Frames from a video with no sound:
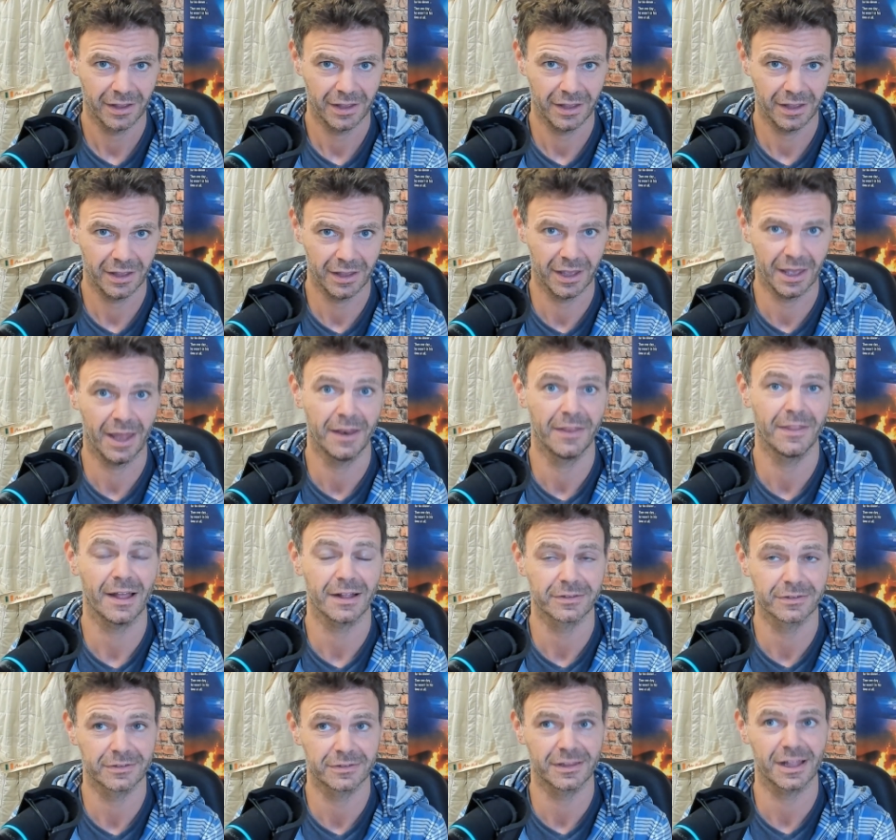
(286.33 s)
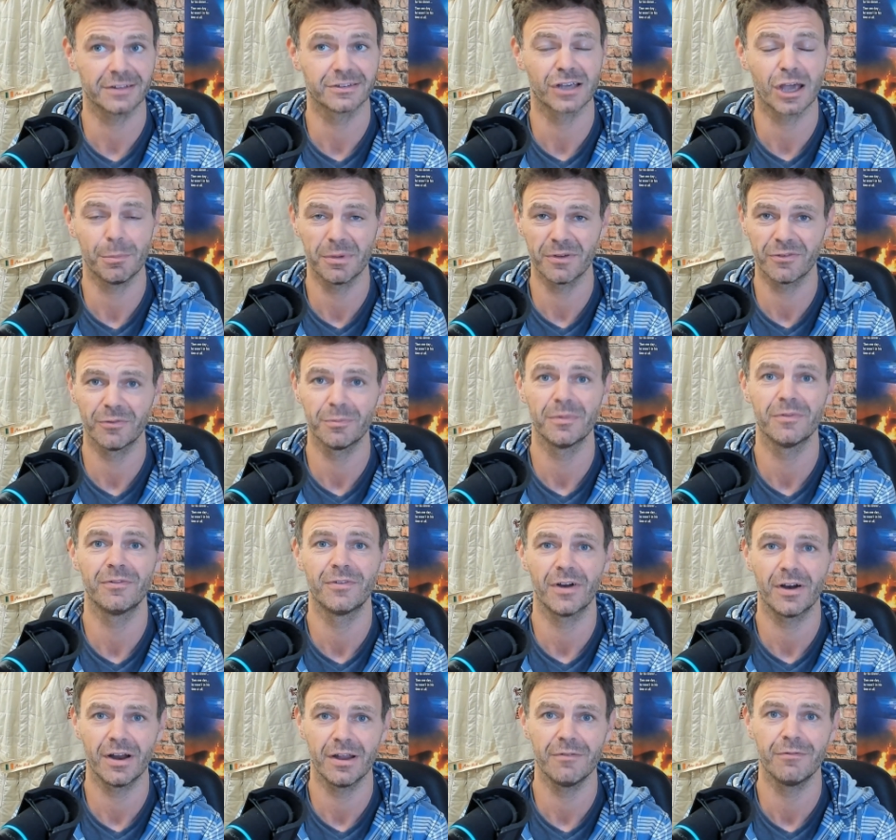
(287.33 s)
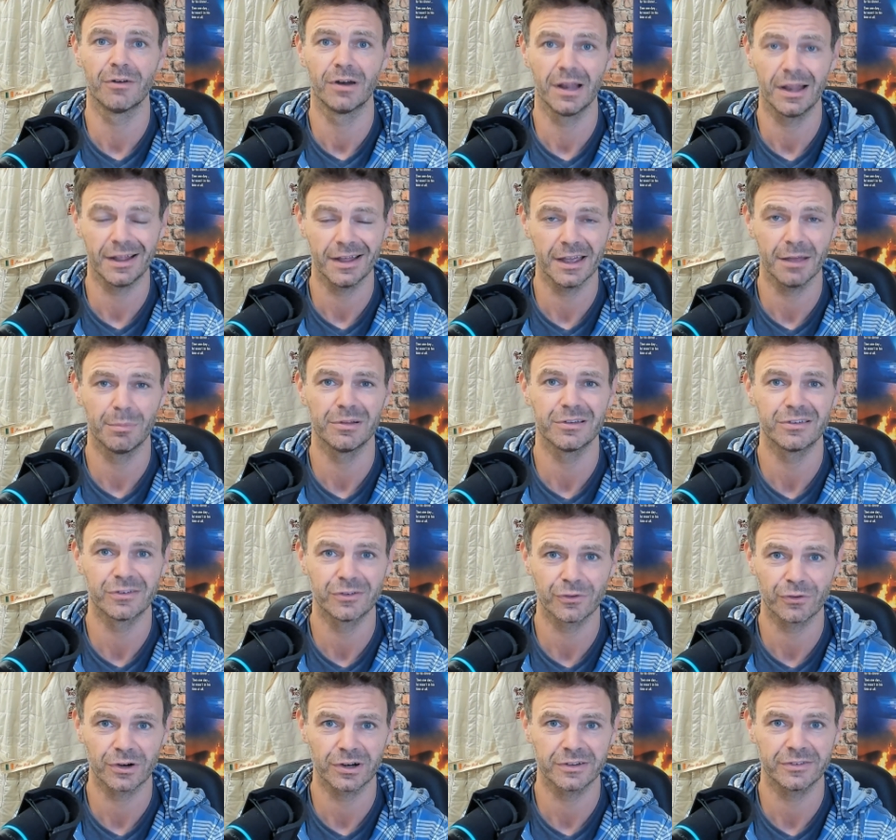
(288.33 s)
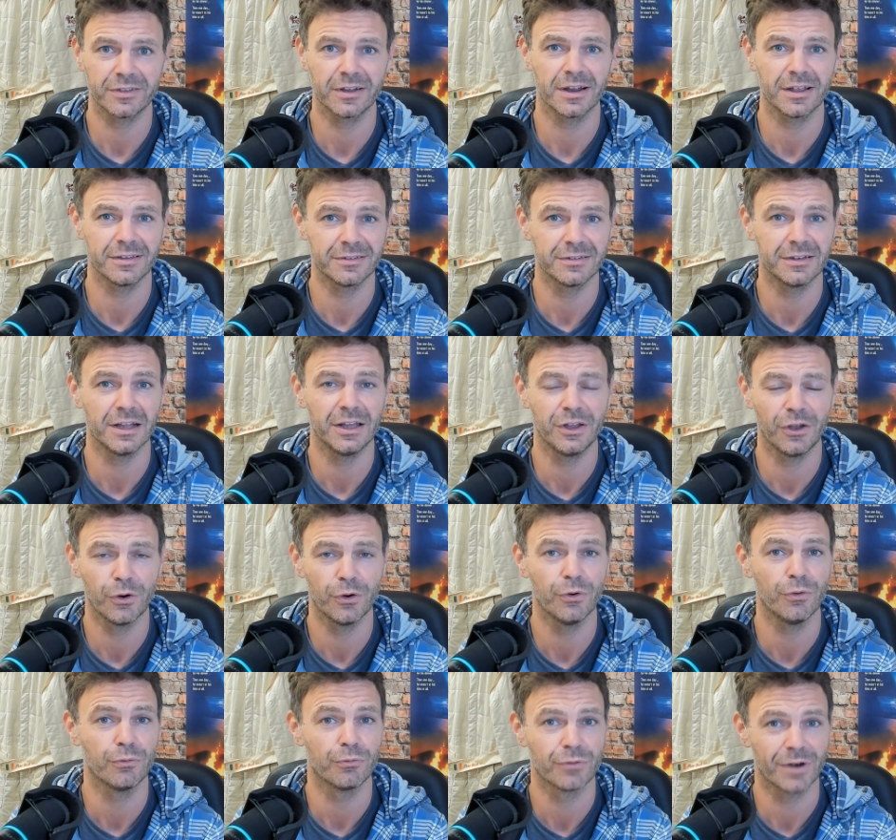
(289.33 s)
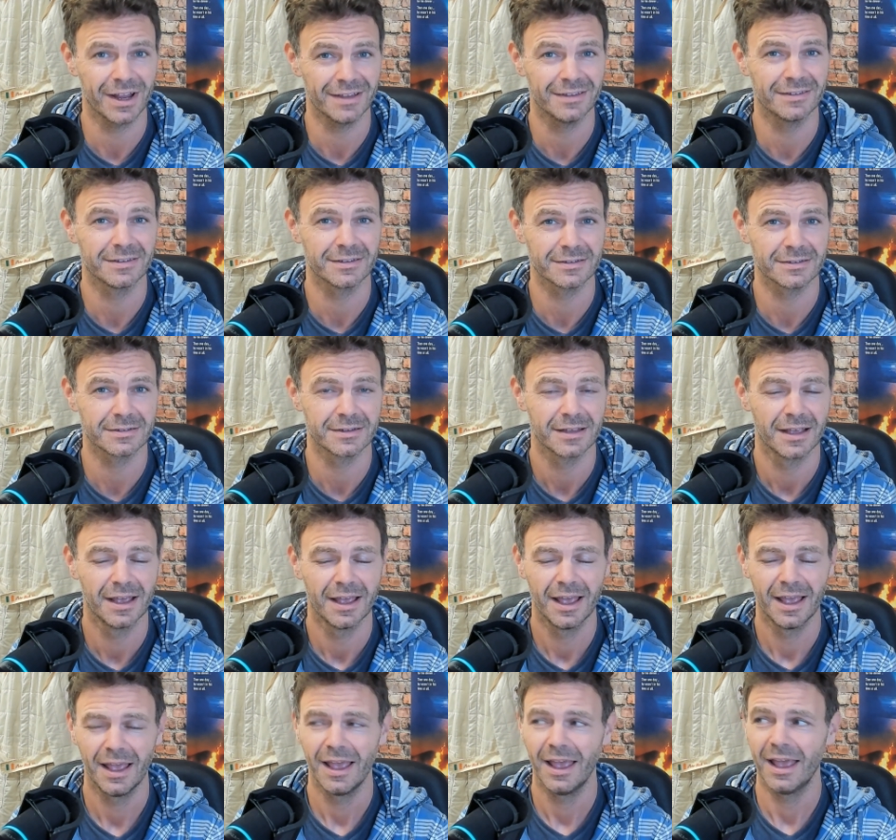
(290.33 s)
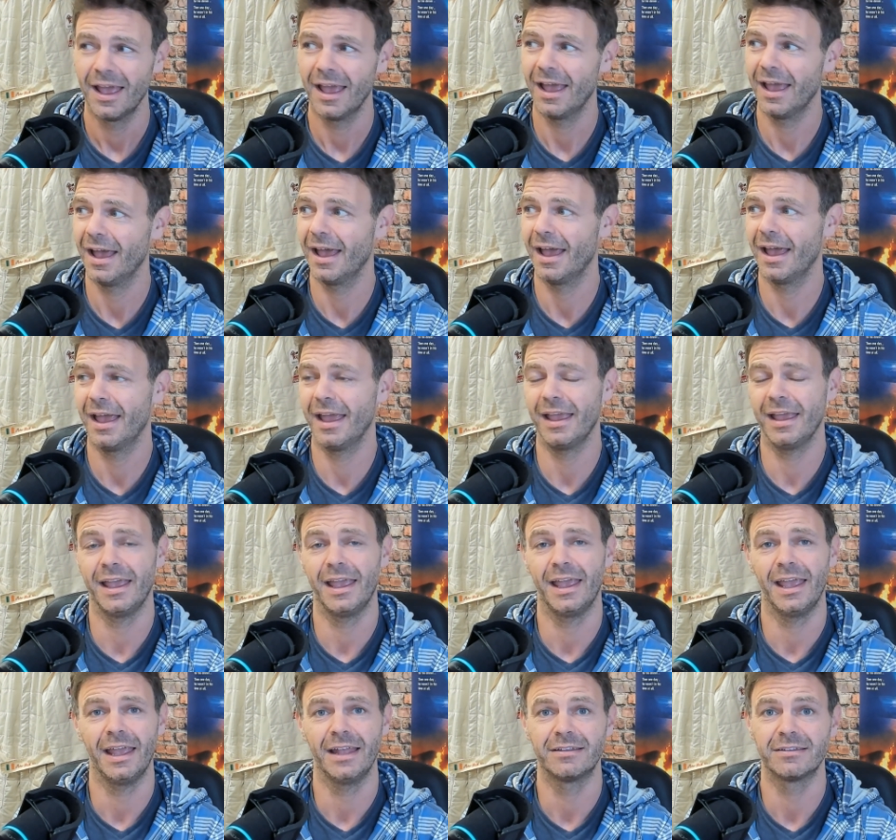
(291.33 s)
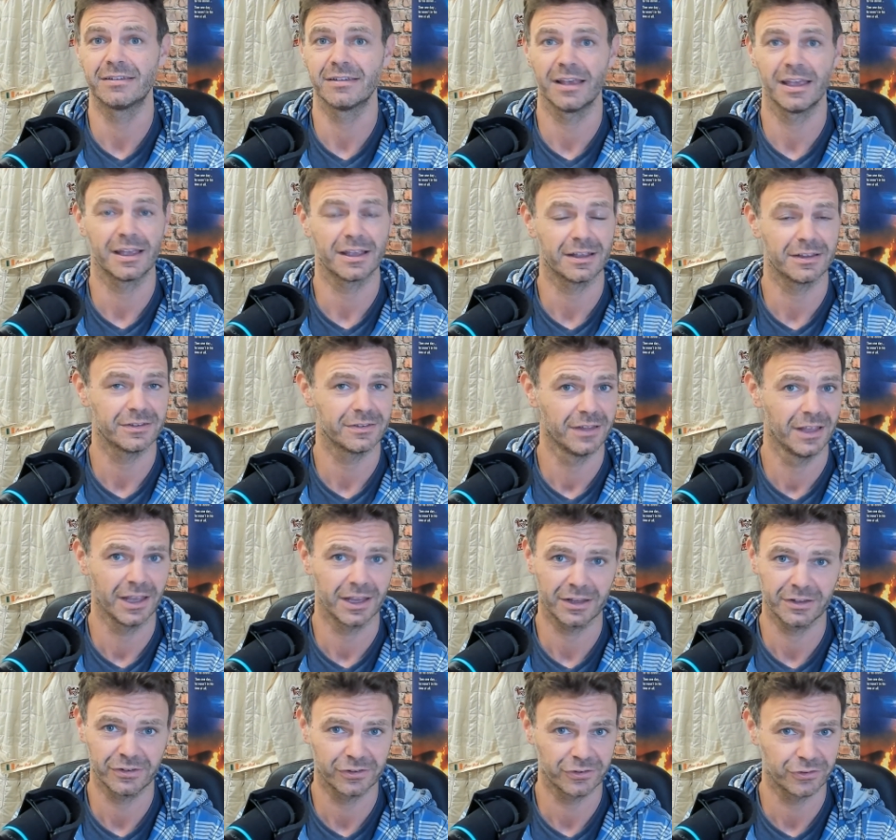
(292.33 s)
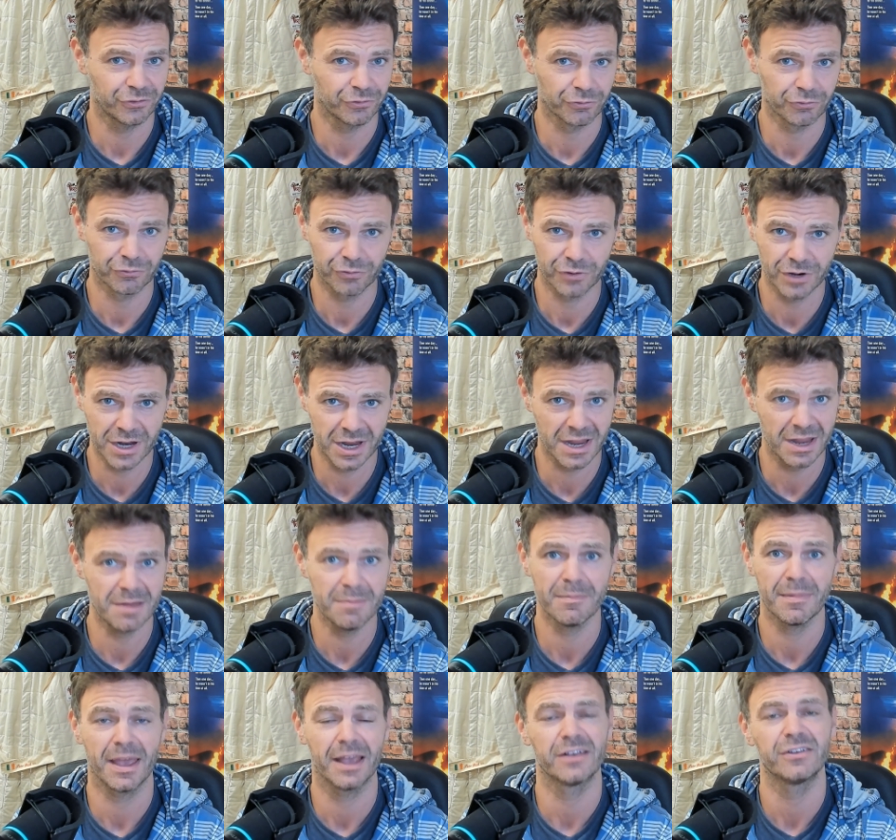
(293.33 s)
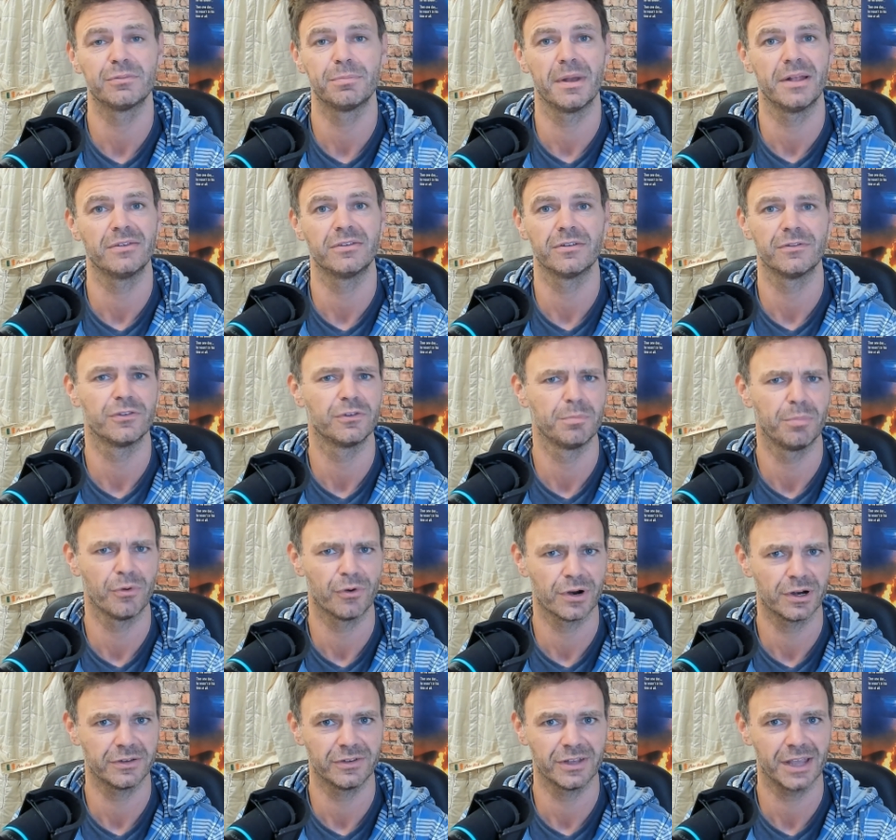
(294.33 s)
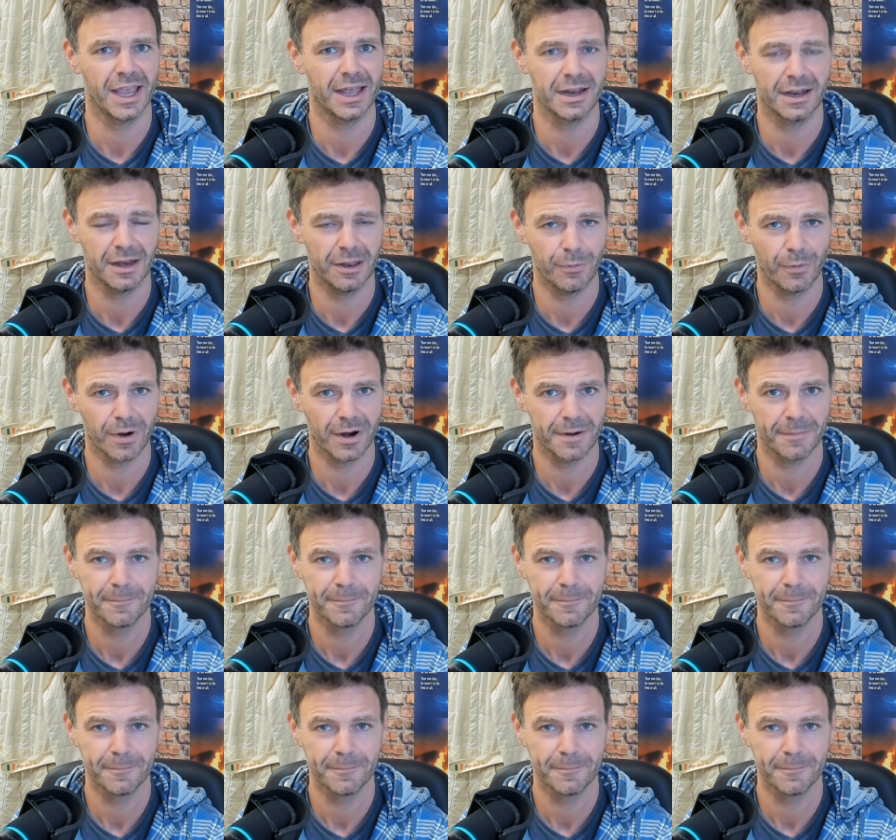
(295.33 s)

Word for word: And that's that's coming from a very reliable source that I still know who races. It's ex extreme expensive sport to get anywhere.